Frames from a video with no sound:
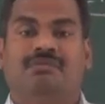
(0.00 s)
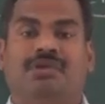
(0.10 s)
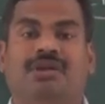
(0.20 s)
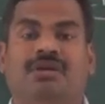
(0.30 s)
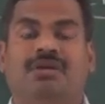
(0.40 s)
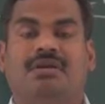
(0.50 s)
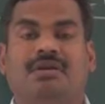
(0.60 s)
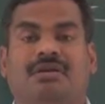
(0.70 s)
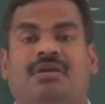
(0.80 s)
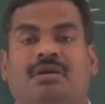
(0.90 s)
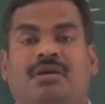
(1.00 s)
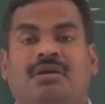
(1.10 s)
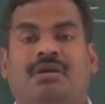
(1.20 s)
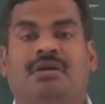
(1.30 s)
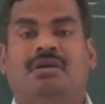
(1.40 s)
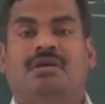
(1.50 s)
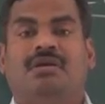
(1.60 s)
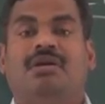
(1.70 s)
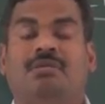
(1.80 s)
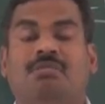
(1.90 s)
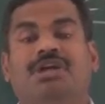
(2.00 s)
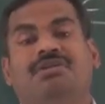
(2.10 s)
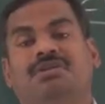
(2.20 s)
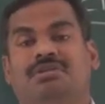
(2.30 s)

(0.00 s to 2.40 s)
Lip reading: We can combine